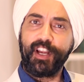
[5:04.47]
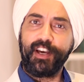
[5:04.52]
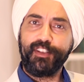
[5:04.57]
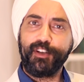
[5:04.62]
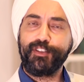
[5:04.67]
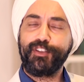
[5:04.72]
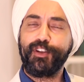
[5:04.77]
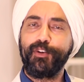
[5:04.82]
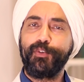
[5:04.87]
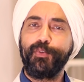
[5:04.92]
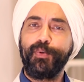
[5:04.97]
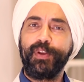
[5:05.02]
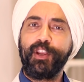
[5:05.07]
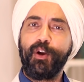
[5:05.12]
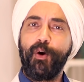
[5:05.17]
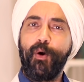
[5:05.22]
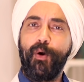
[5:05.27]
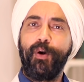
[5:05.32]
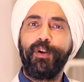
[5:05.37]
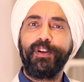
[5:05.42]
others are
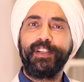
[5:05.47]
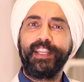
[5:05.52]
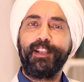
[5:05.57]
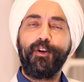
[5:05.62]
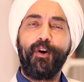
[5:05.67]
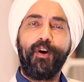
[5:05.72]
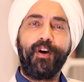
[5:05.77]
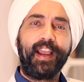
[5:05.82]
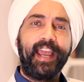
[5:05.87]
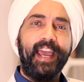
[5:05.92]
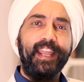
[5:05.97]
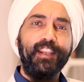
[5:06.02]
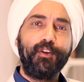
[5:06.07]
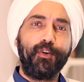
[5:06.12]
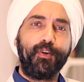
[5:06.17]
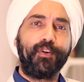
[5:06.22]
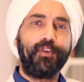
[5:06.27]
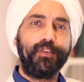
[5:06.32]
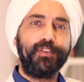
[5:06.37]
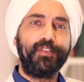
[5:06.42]
doing all day long, and
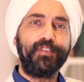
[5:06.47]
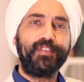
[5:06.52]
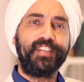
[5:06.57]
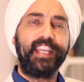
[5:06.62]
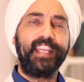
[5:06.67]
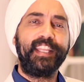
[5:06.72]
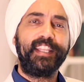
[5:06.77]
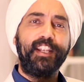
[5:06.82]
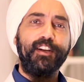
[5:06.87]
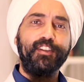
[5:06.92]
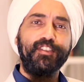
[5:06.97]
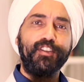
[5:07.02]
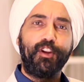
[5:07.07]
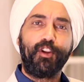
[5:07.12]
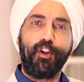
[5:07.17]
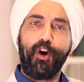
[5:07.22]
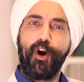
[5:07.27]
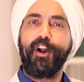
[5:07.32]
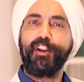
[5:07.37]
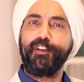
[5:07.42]
you're going to see there's a
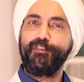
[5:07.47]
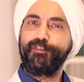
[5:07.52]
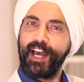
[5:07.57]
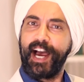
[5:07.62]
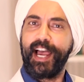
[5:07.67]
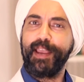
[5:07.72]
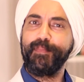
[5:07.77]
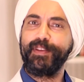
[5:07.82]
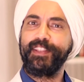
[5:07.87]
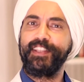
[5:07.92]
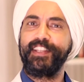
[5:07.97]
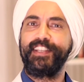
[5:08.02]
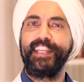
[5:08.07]
lot of time in the